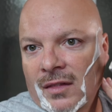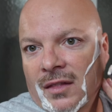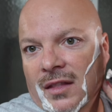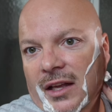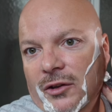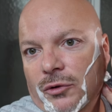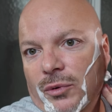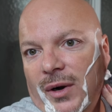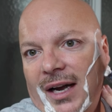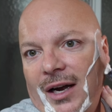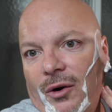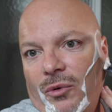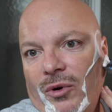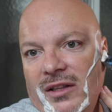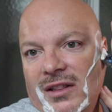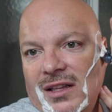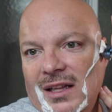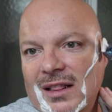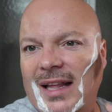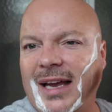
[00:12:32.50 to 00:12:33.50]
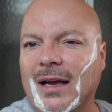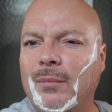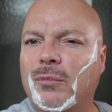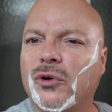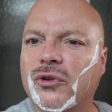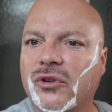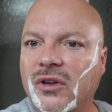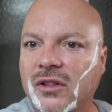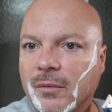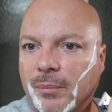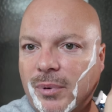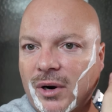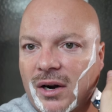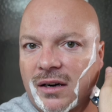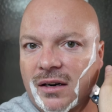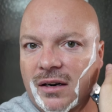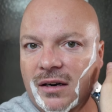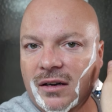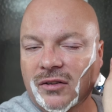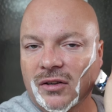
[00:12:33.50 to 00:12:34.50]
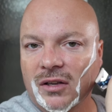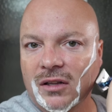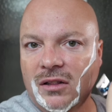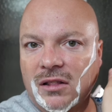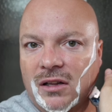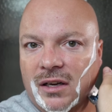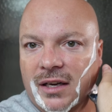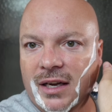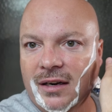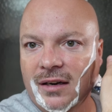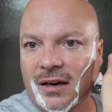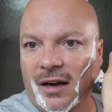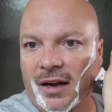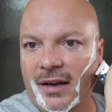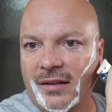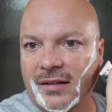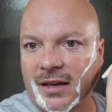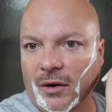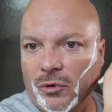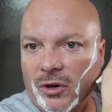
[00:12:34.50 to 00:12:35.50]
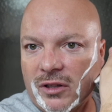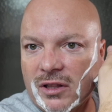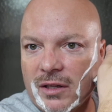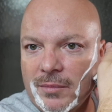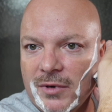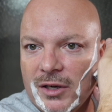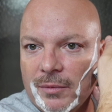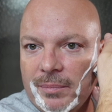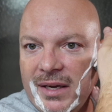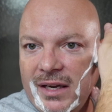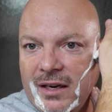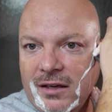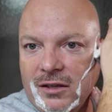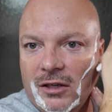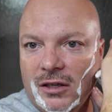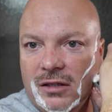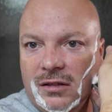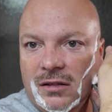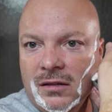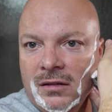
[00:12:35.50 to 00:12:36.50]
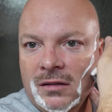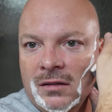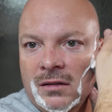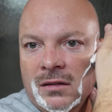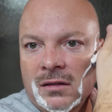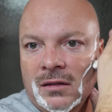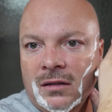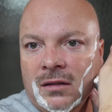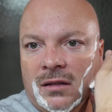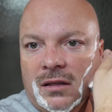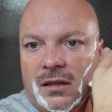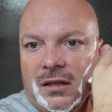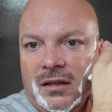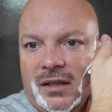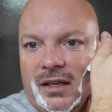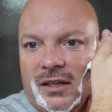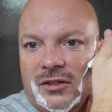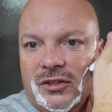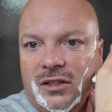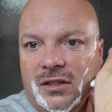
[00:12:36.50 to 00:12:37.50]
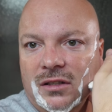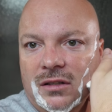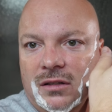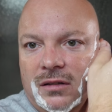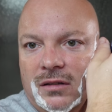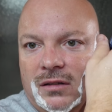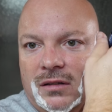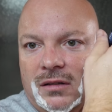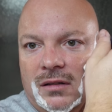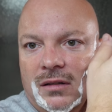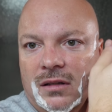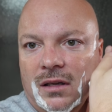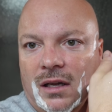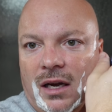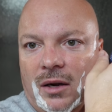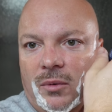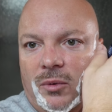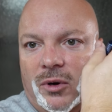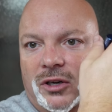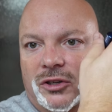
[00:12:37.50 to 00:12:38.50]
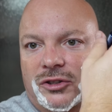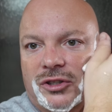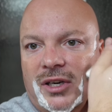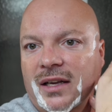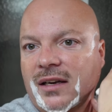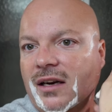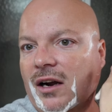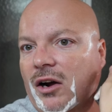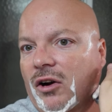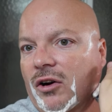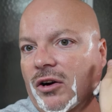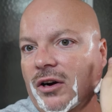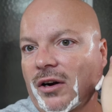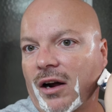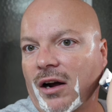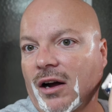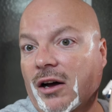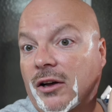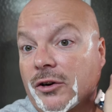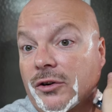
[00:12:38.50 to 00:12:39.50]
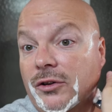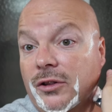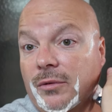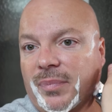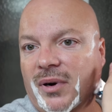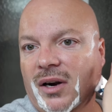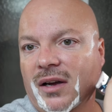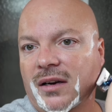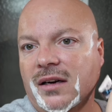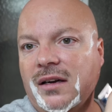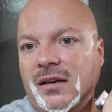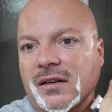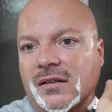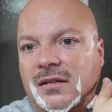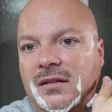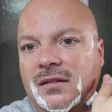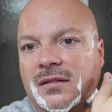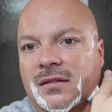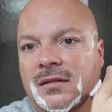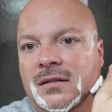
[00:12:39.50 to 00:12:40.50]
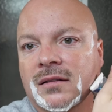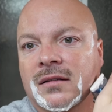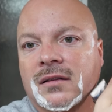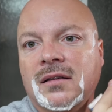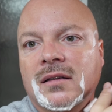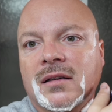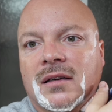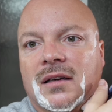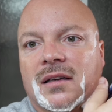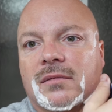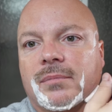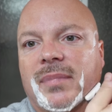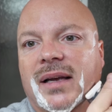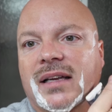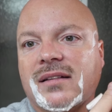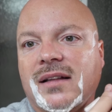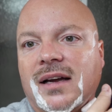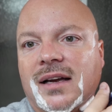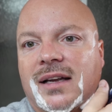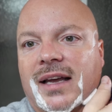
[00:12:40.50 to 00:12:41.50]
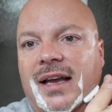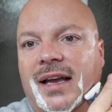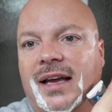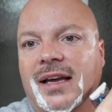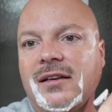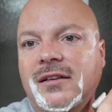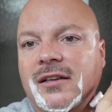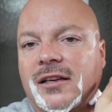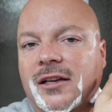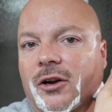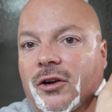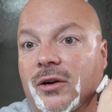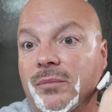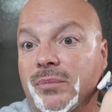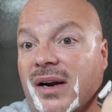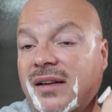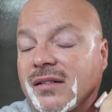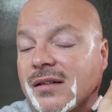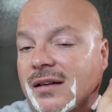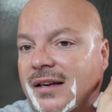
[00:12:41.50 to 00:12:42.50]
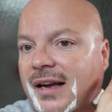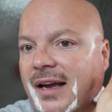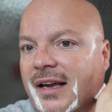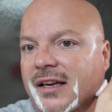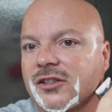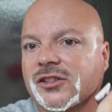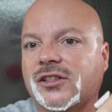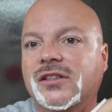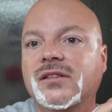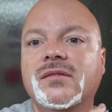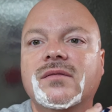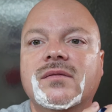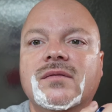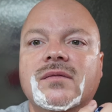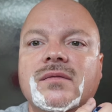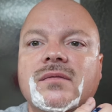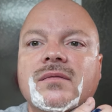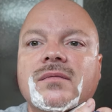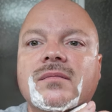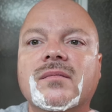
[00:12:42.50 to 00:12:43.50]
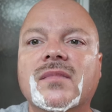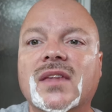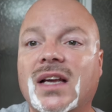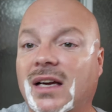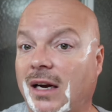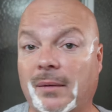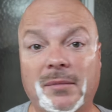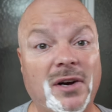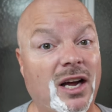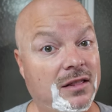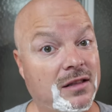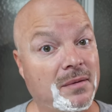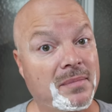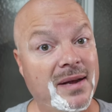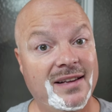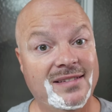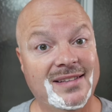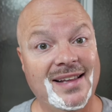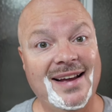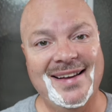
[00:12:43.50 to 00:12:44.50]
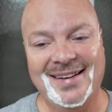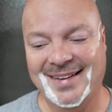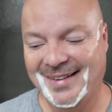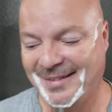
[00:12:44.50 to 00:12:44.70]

That's why I want the labels on the products looking nice. I want them to be in good condition. I want to try to honor the products as best I can, you know, in presentation. And I'm not the best at